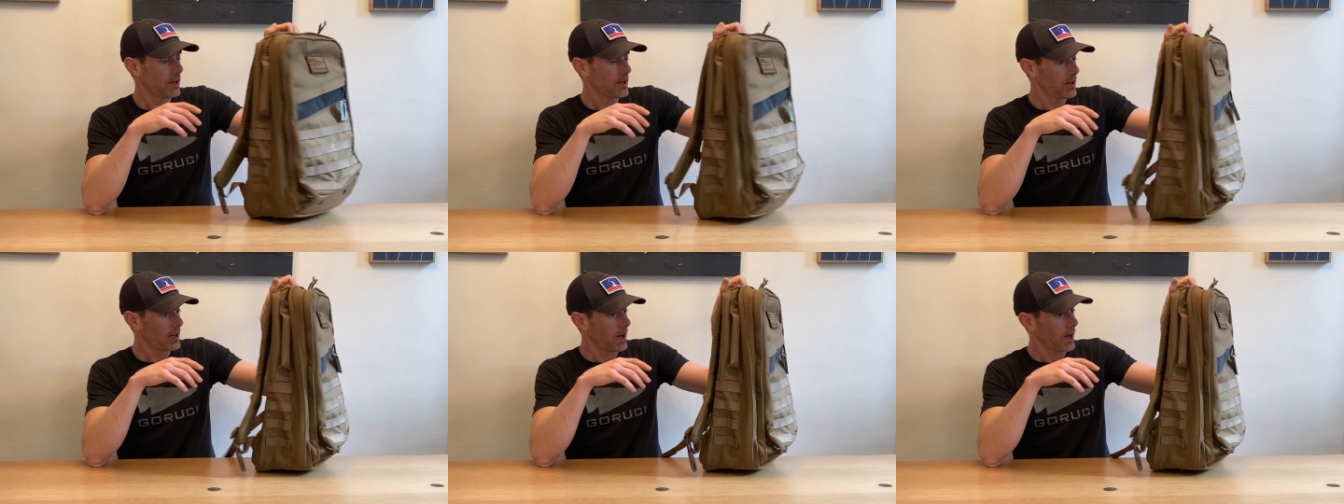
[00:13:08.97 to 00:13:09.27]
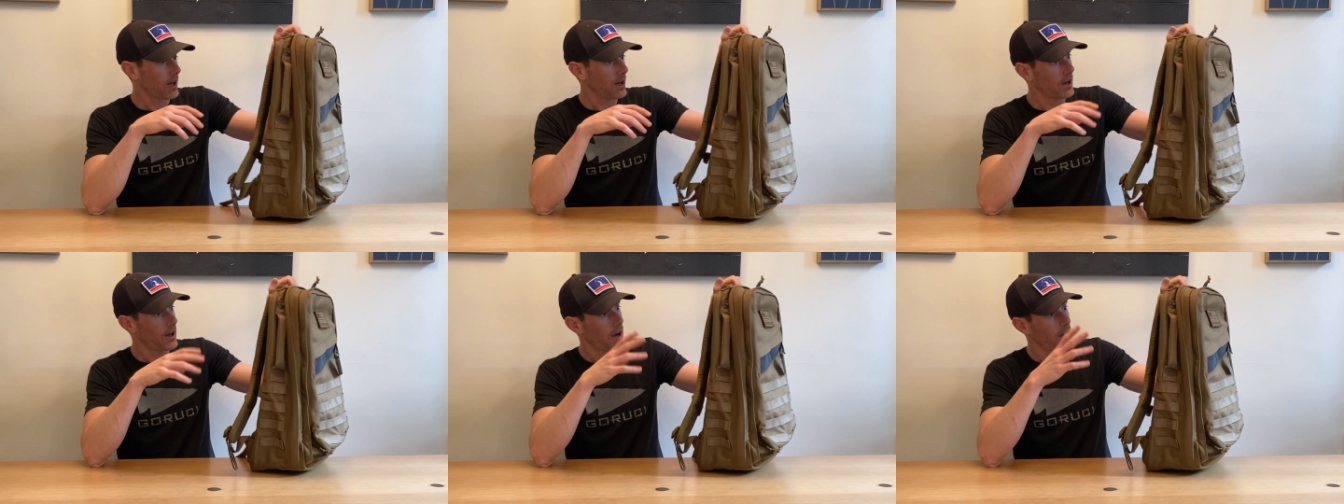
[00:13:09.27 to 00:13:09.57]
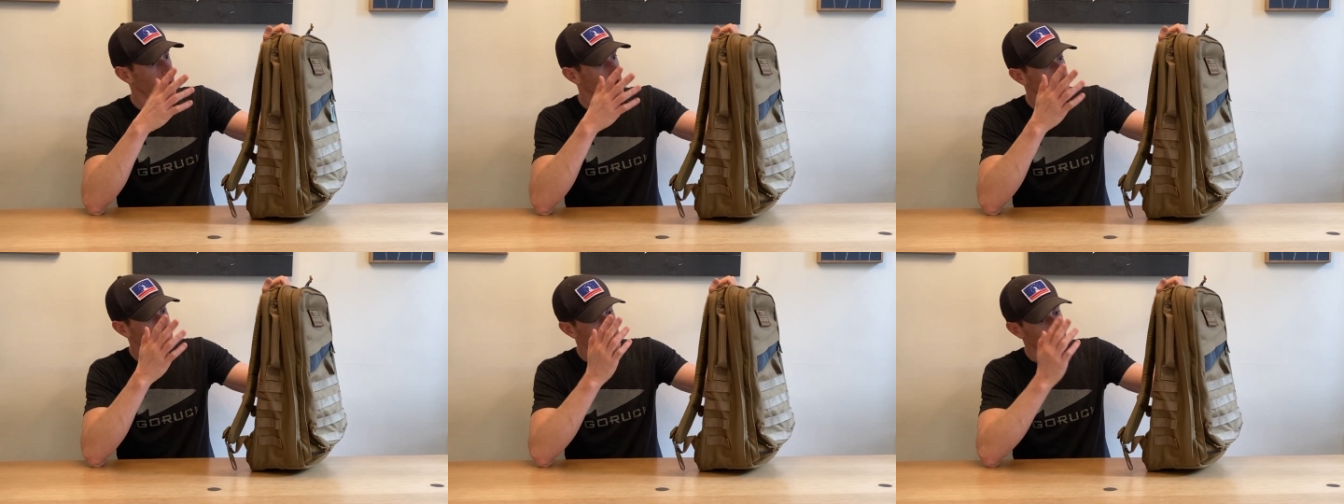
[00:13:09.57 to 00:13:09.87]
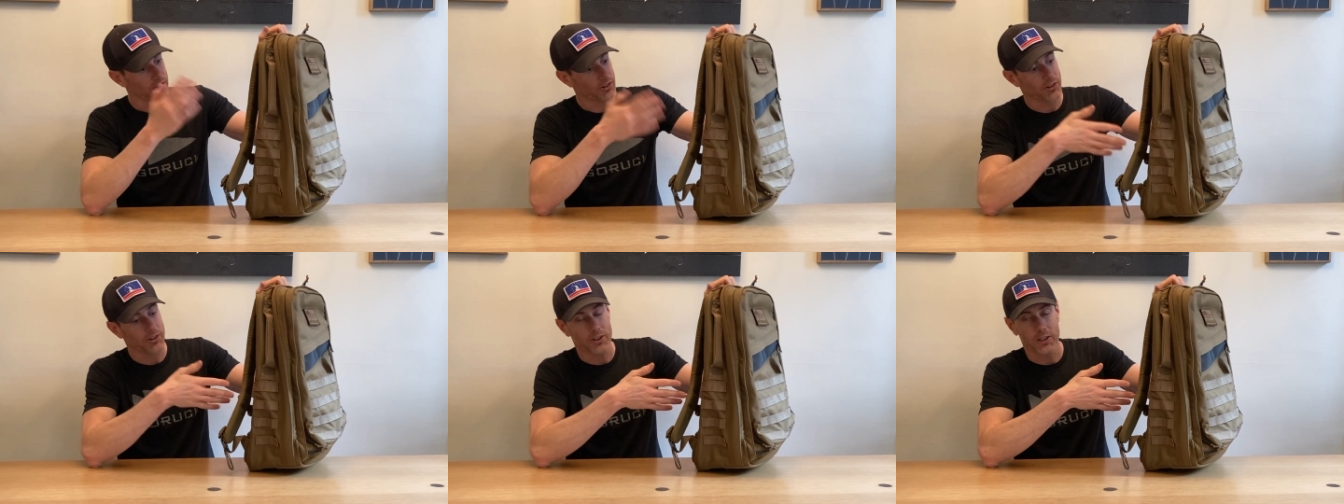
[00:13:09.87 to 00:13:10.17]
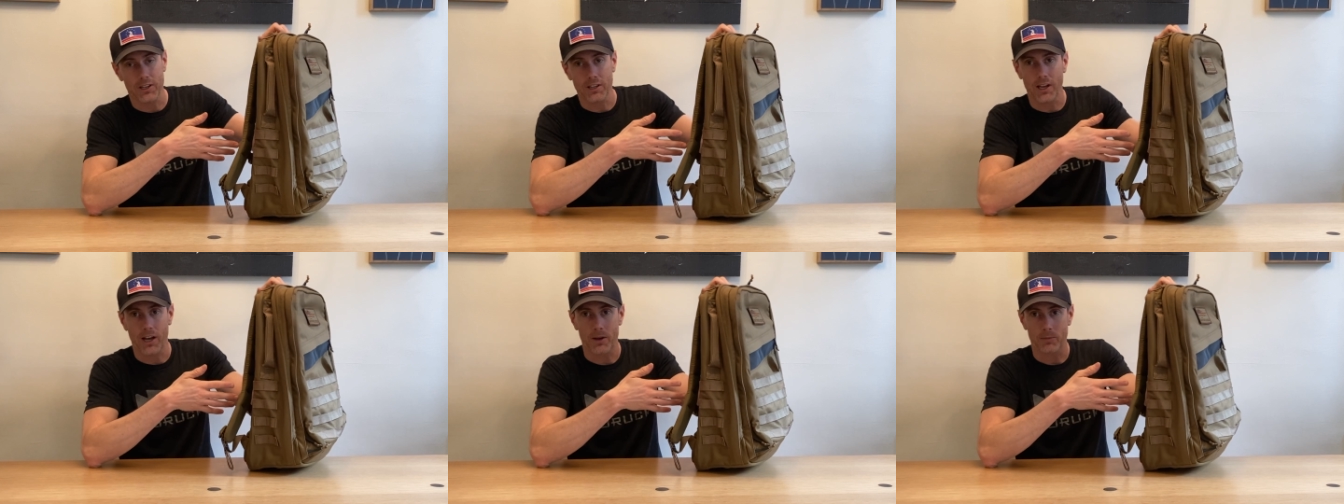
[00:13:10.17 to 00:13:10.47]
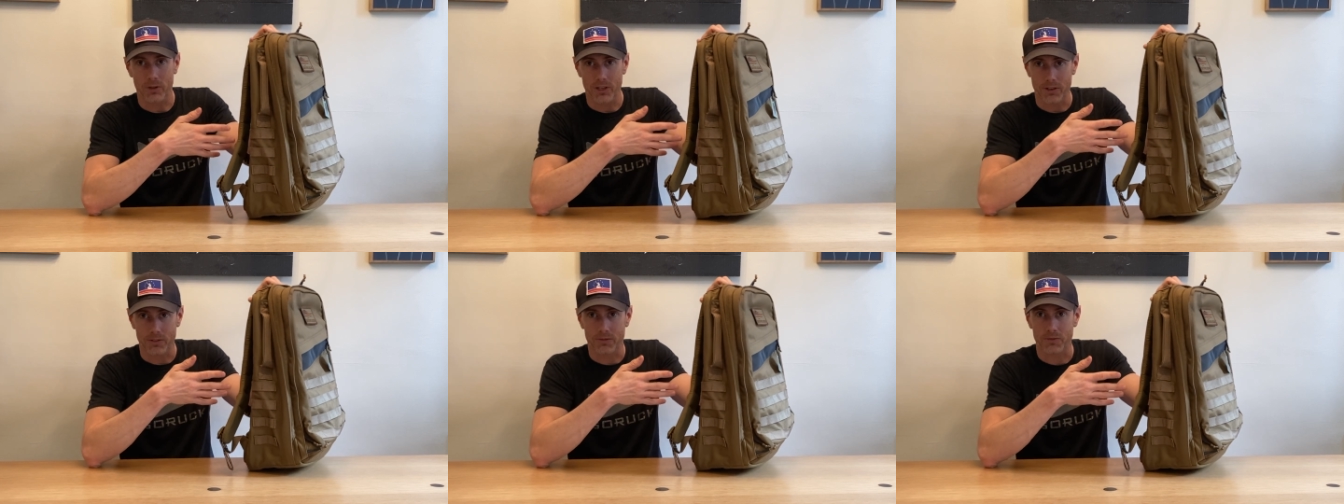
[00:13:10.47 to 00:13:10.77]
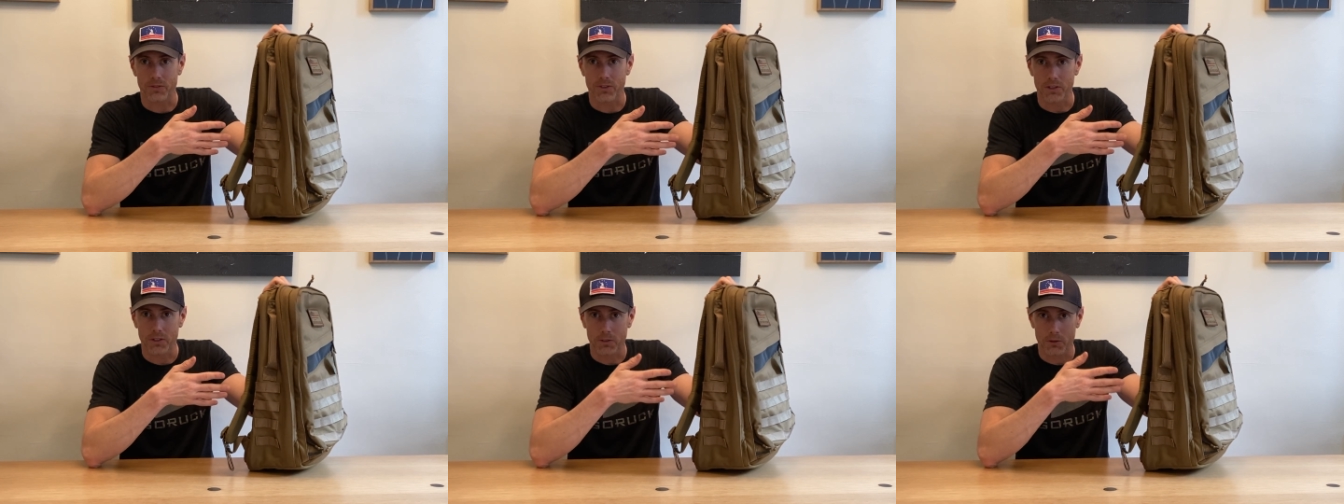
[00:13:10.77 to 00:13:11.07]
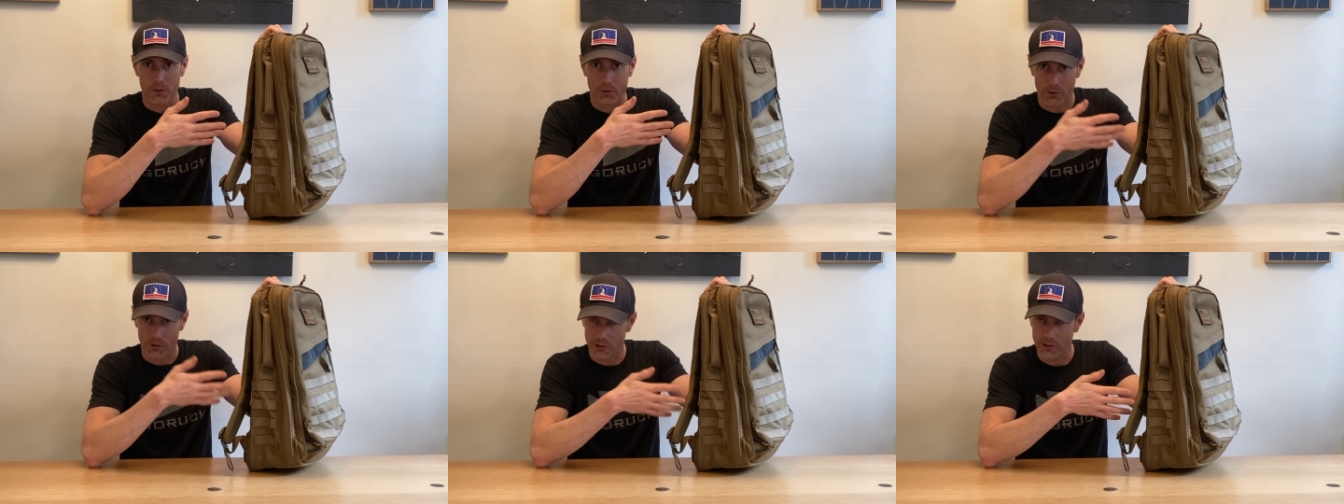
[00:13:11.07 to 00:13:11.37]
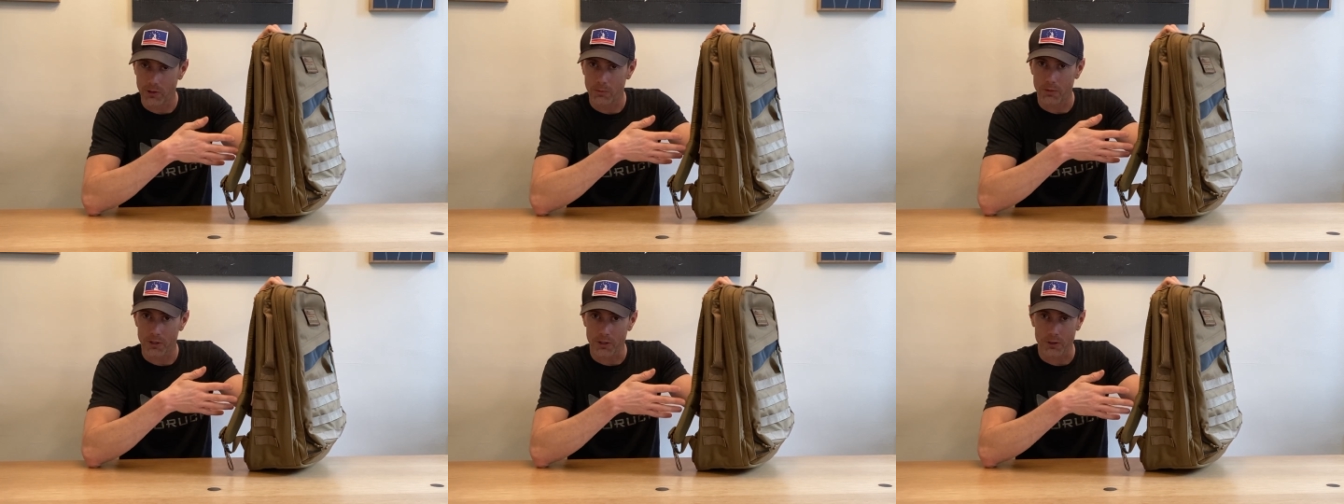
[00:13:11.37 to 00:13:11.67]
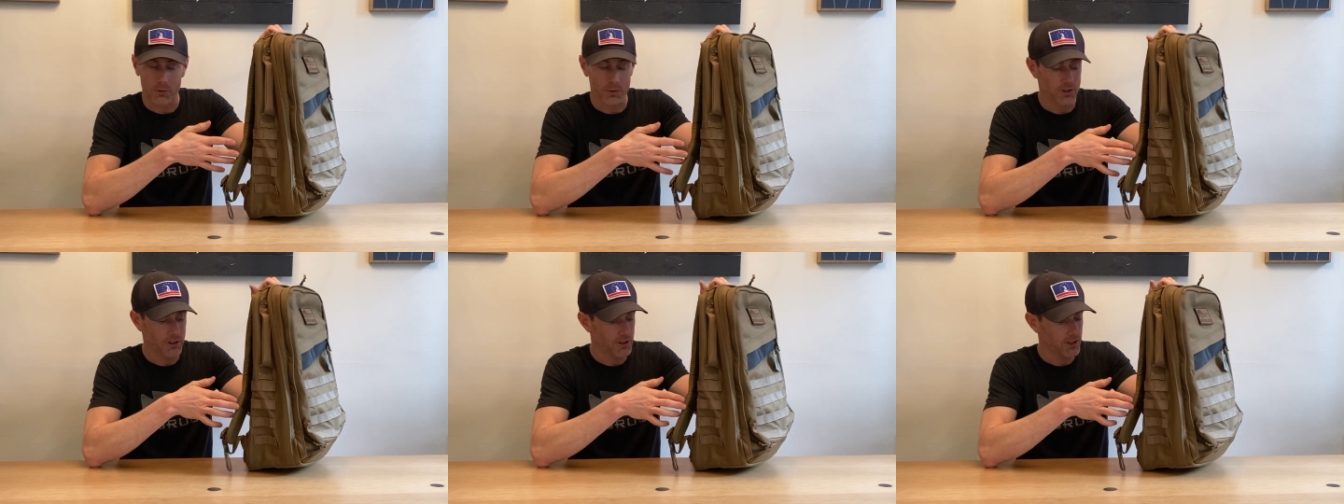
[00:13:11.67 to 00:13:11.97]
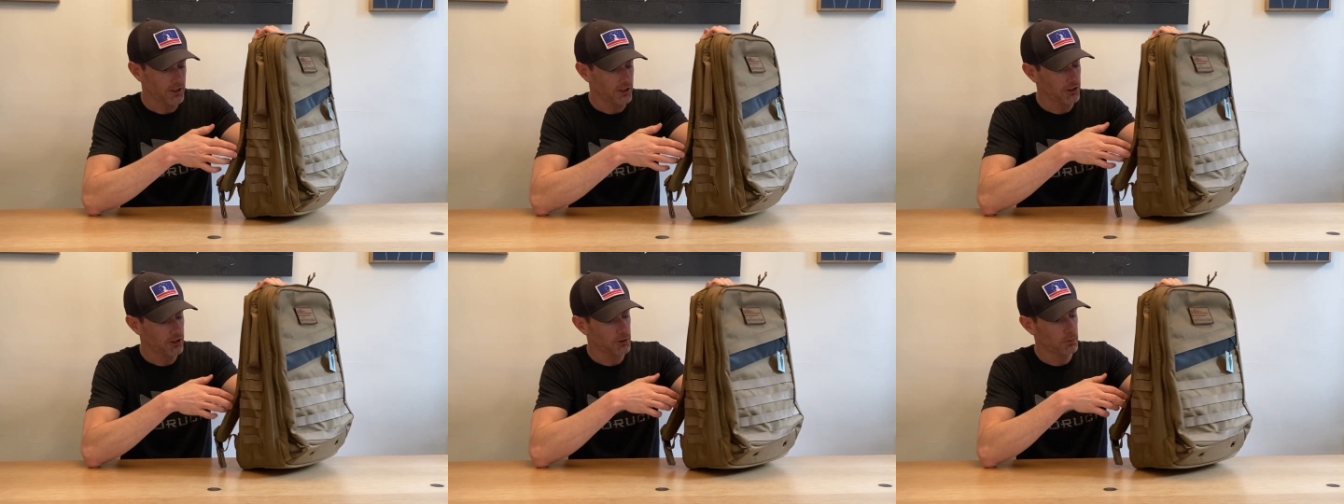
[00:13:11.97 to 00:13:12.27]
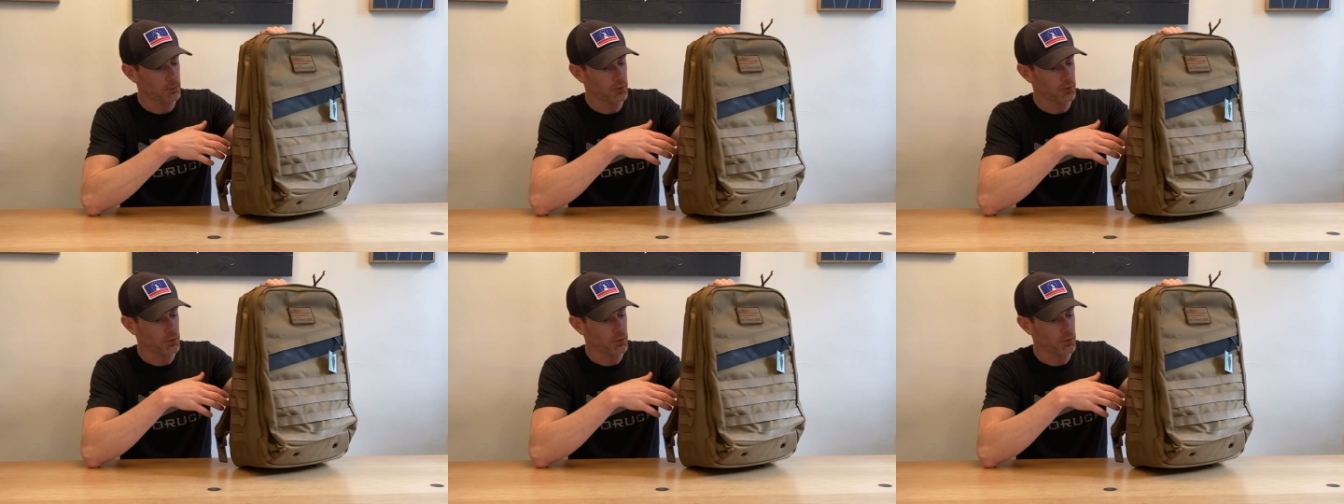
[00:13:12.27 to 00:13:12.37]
Obviously, I'm gonna feel similar with this,